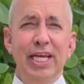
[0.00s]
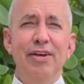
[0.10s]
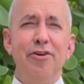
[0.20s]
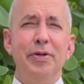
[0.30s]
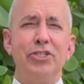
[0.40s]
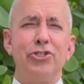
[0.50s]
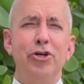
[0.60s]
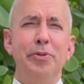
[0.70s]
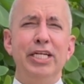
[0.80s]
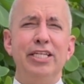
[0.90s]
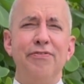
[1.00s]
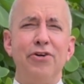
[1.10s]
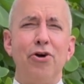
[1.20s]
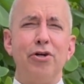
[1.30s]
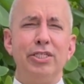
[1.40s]
even amidst so many
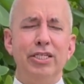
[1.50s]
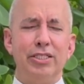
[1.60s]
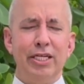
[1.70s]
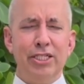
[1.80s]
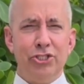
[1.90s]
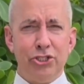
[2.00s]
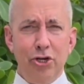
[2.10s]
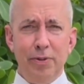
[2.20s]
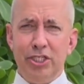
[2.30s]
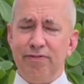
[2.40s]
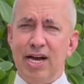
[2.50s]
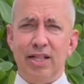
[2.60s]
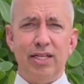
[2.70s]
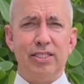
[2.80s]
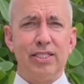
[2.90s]
difficulties and so much
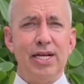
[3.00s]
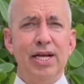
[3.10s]
violence,